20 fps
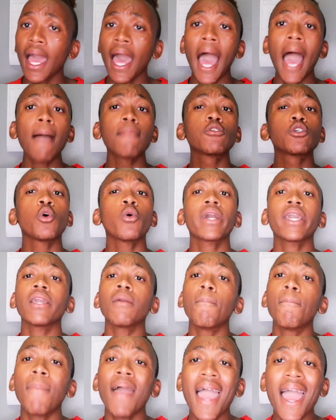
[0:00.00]
I'm
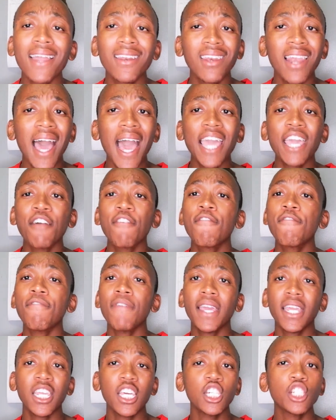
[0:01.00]
talking Bad Liar,
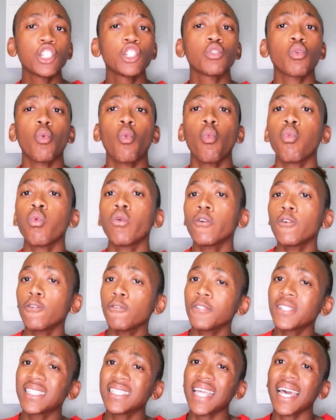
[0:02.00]
Fetish,
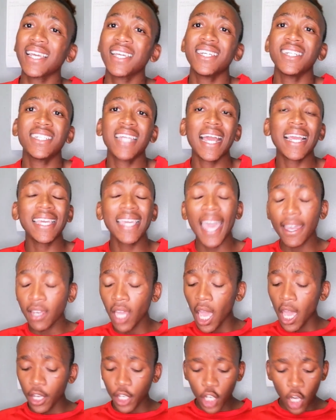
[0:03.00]
Wolves, Taki Taki, and
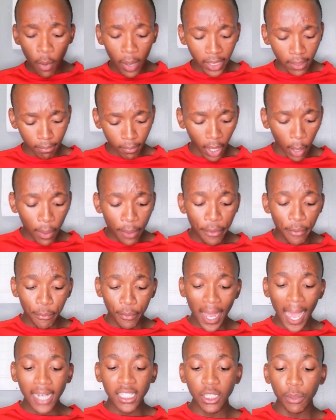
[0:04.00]
you know what?
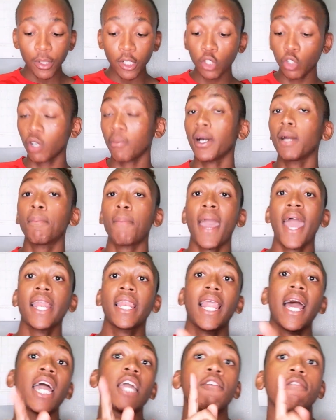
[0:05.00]
Actually, we talk about Bad
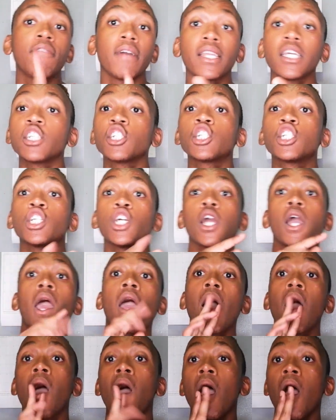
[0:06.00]
Liar and Fetish.
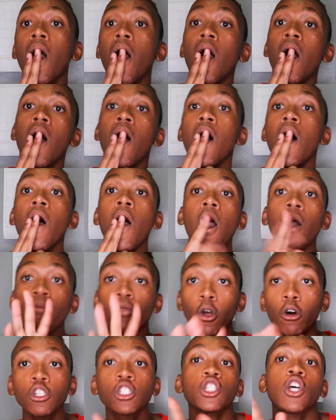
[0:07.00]

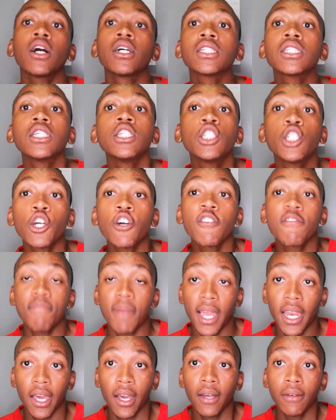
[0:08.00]
Those songs deserve
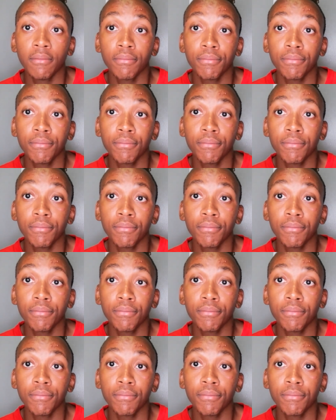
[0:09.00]
better.